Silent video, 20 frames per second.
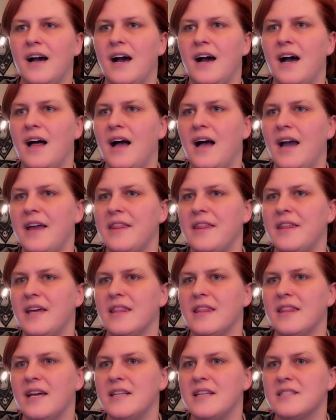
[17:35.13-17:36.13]
I
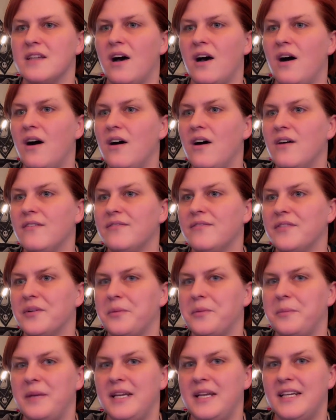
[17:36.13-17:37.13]
think that's all for
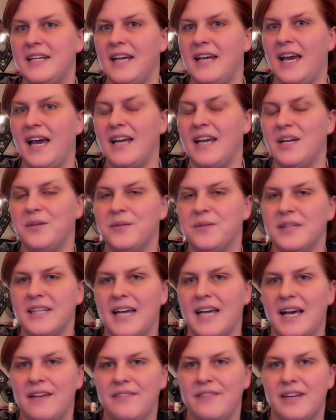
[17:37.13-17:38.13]
me today. I don't really
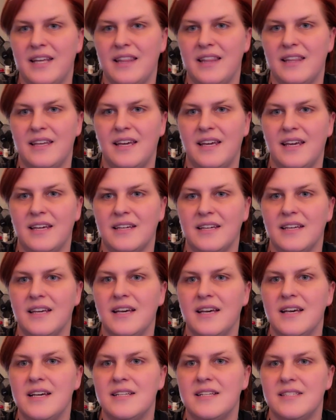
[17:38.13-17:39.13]
have anything
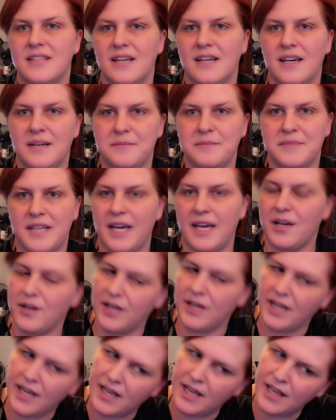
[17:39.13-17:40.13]
to update or
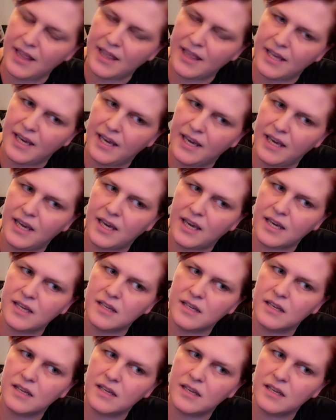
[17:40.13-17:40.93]
anything.